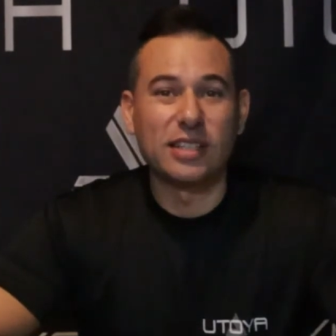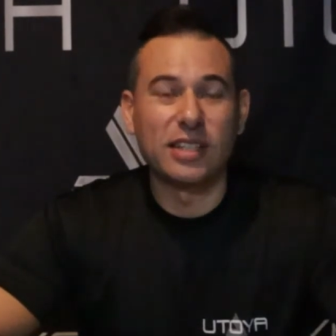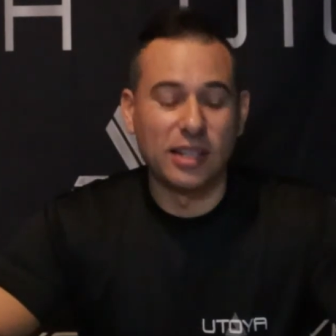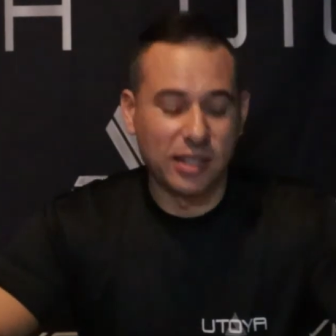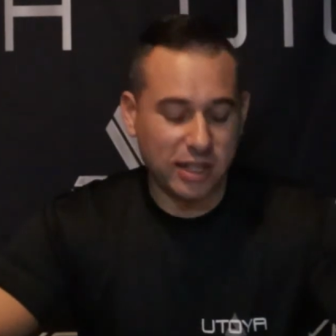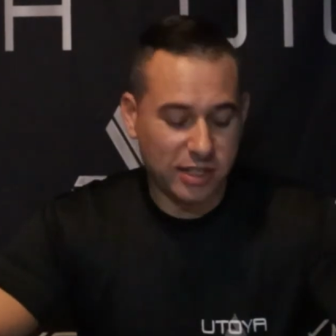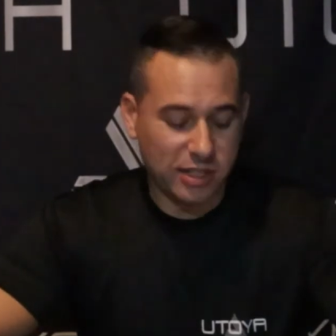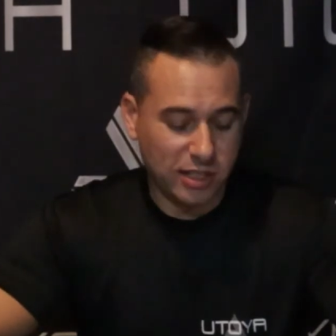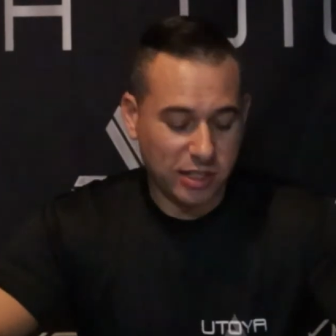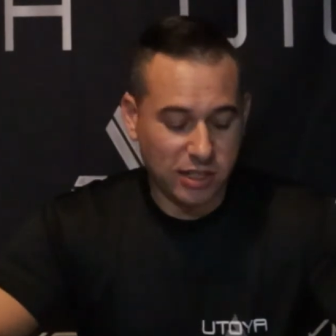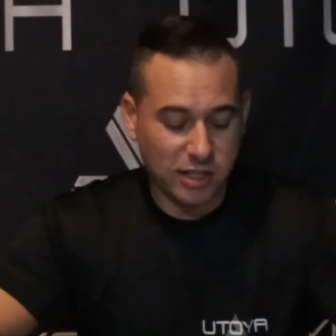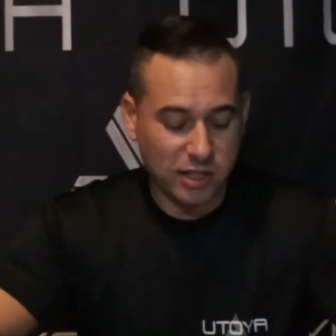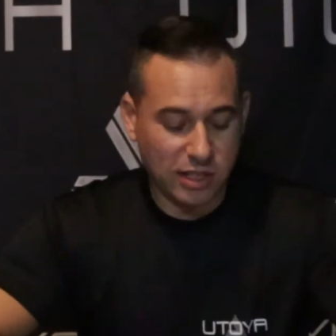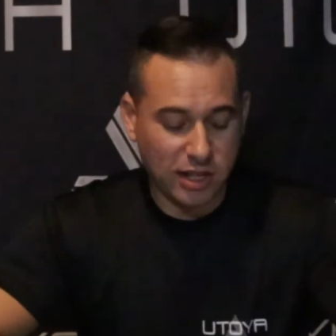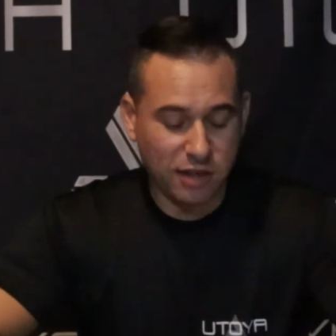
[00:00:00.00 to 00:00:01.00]
And I'd like to see
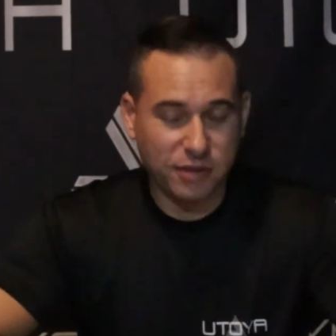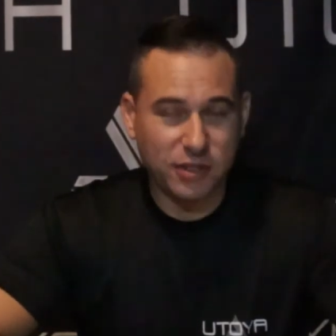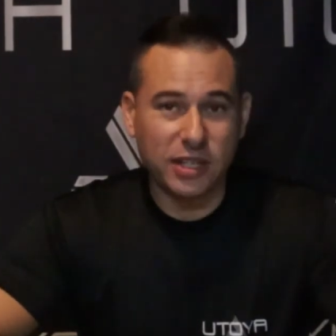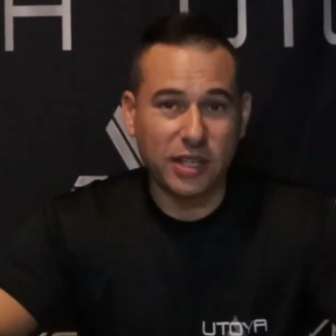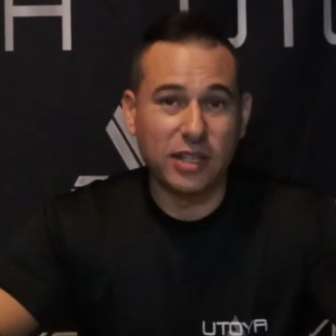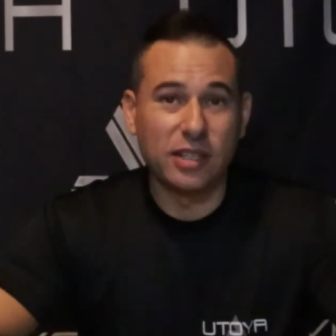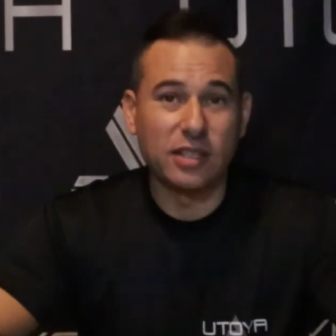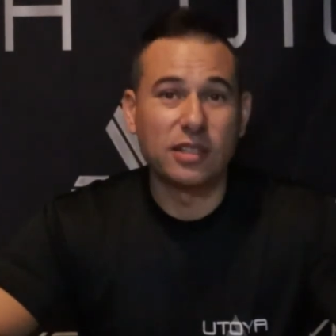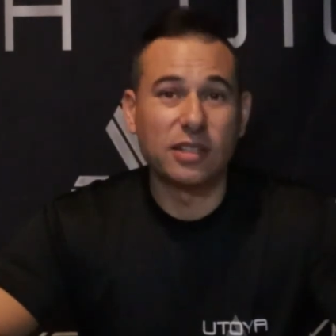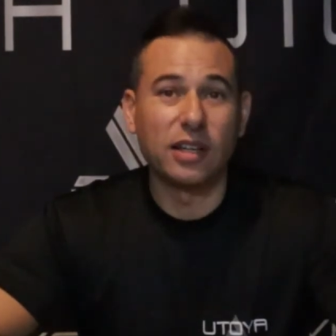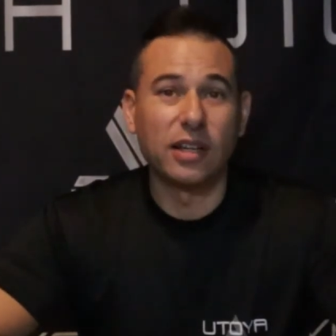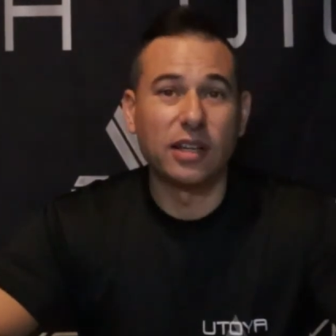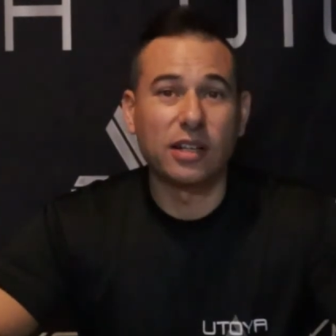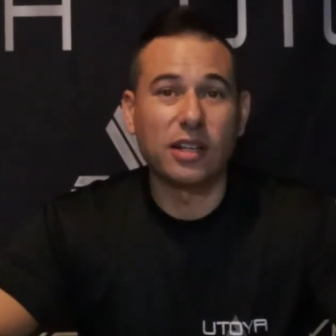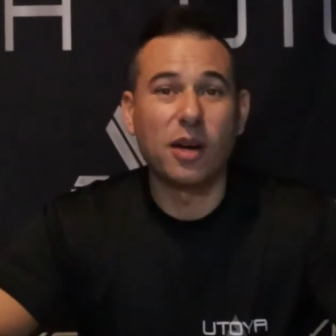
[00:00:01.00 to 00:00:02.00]
a lot of cities
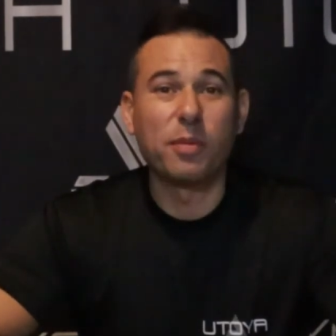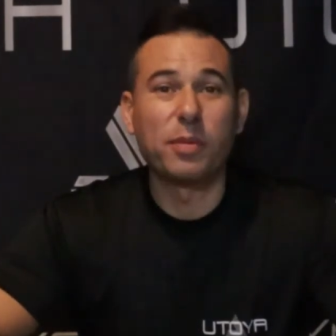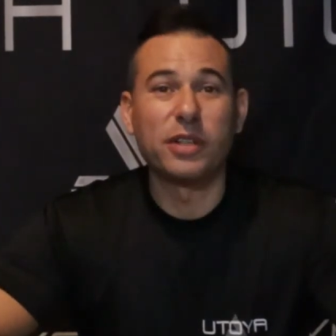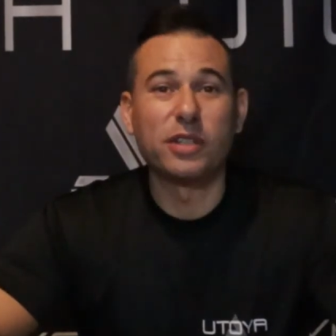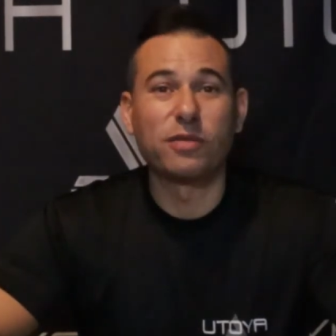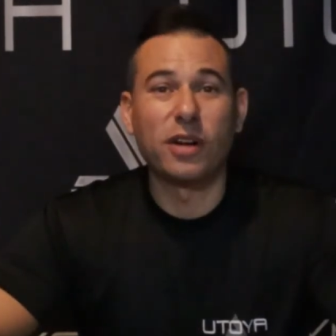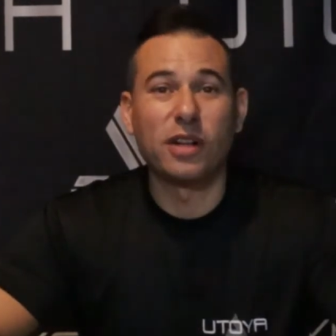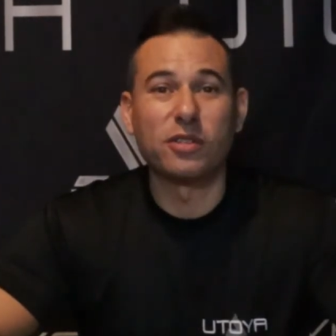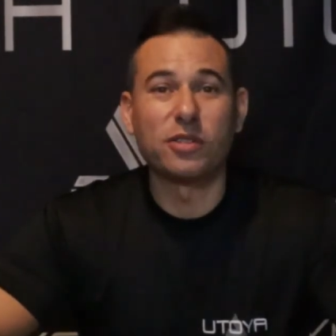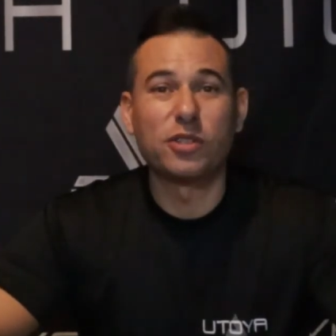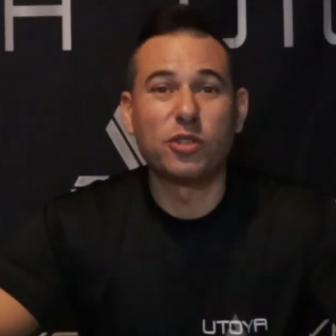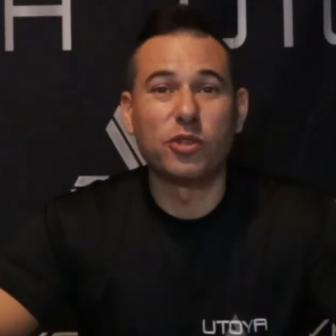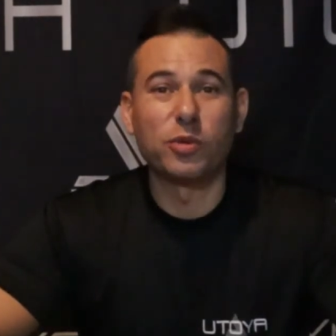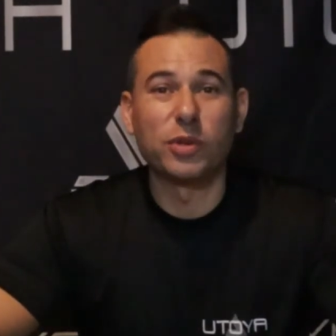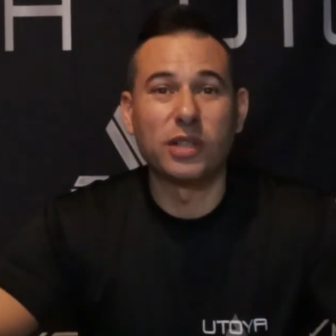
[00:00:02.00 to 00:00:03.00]
and companies follow
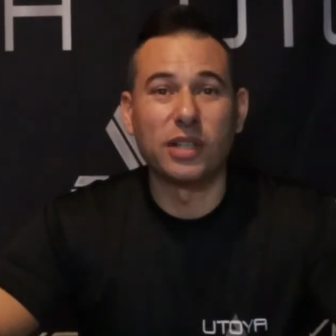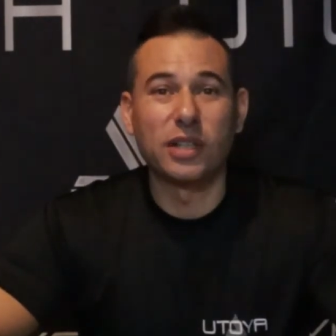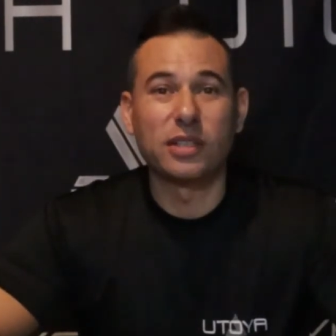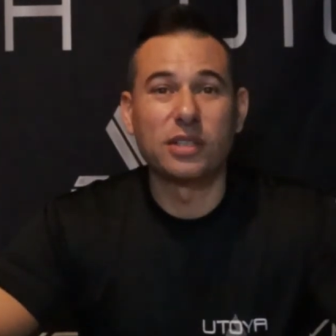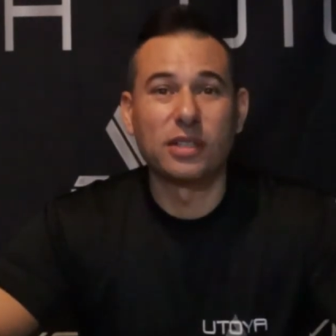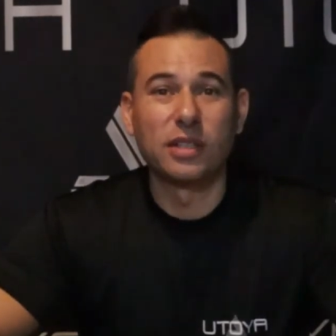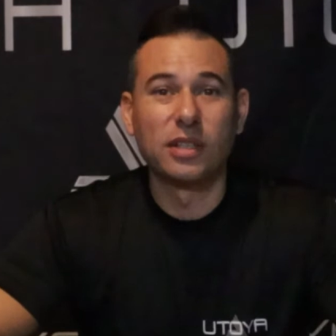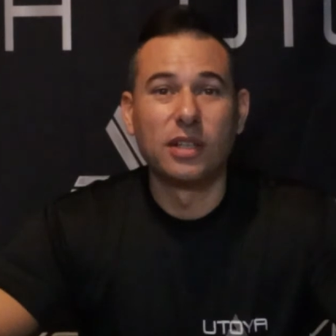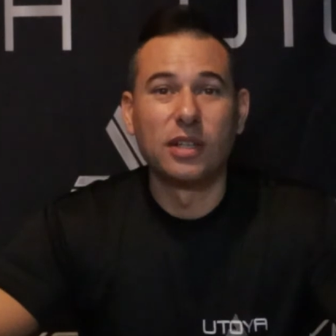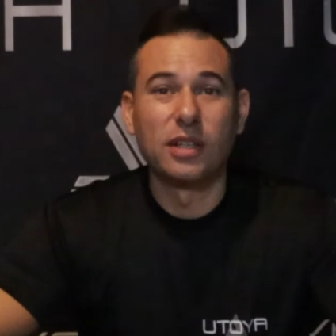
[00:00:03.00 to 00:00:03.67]
suit with this.